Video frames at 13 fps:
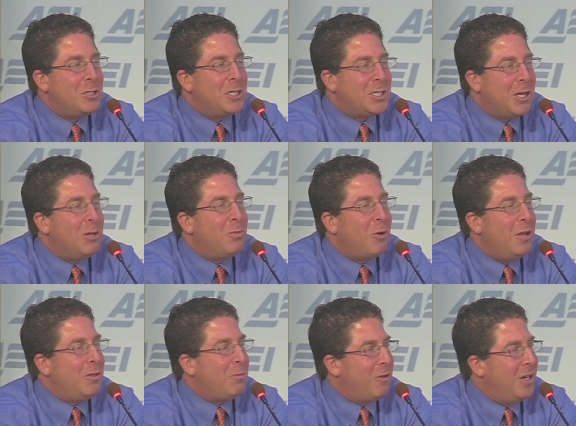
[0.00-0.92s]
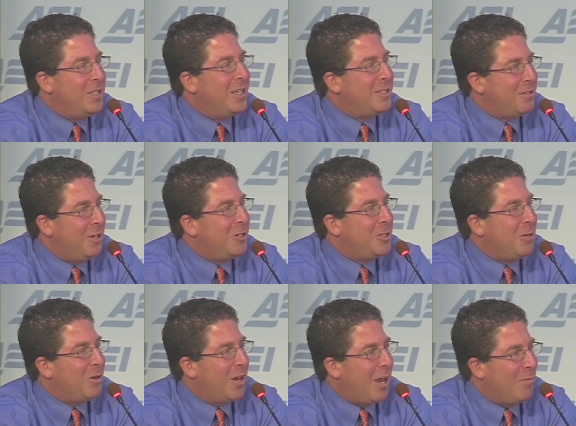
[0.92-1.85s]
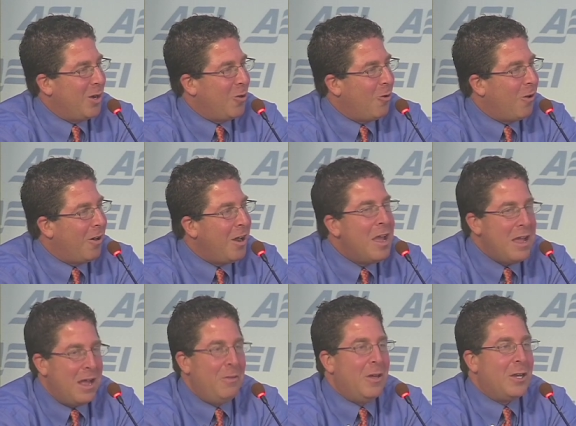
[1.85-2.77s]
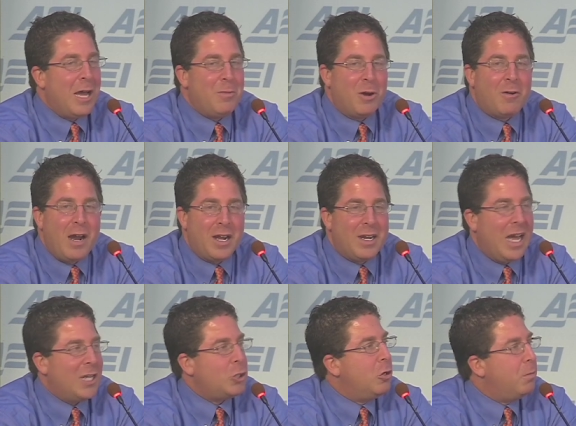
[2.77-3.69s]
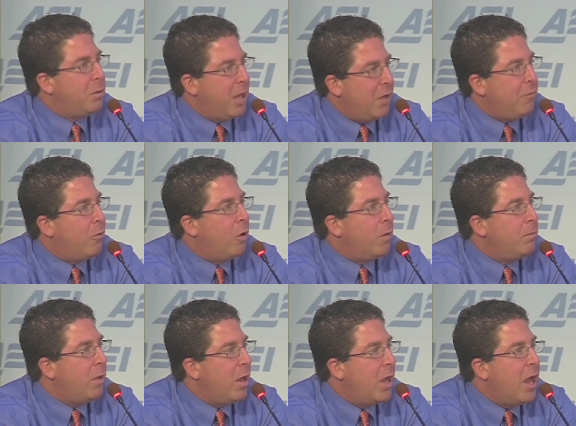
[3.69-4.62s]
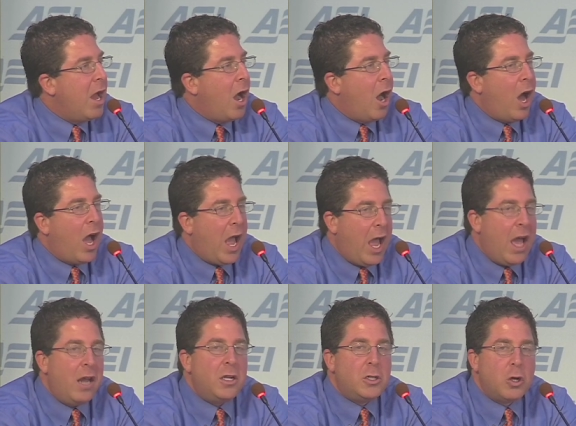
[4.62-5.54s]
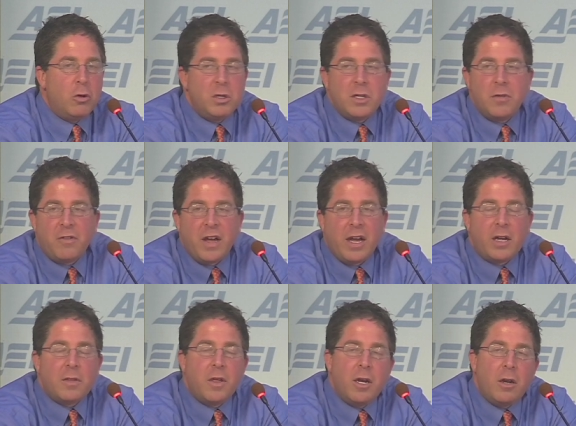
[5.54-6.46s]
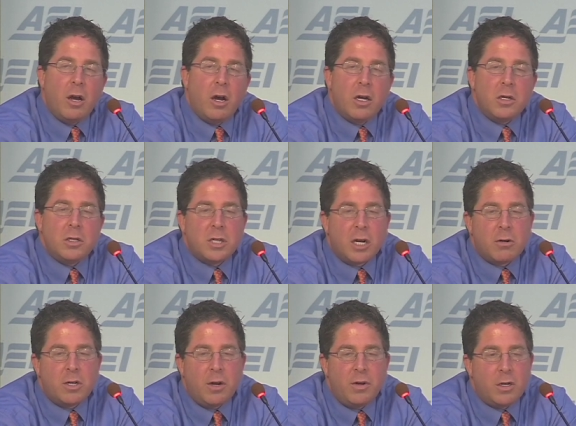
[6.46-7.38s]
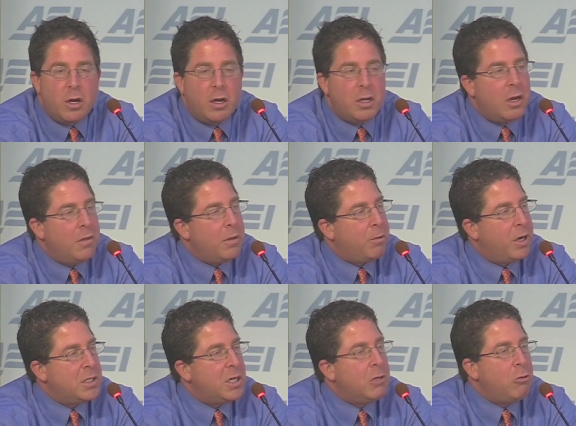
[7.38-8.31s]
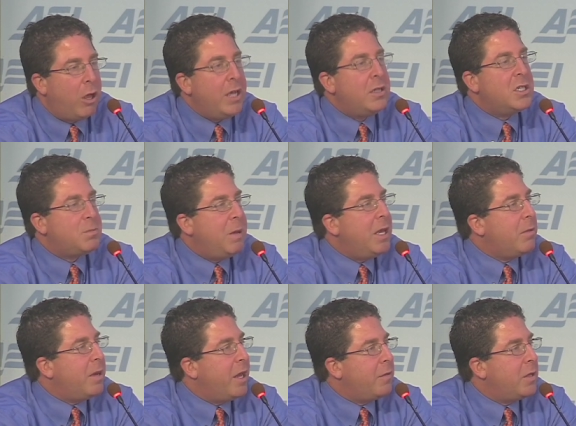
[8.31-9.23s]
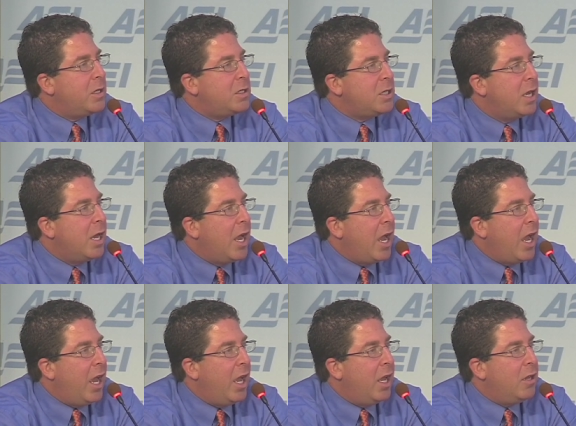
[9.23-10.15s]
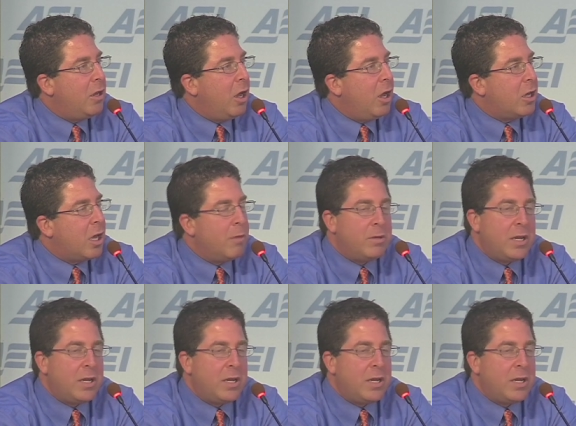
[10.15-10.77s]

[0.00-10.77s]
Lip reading: celebrate the president's leadership on Common Core in the Democratic National platform. And it's owed to the fact that Secretary Duncan and the president like to speak about this and come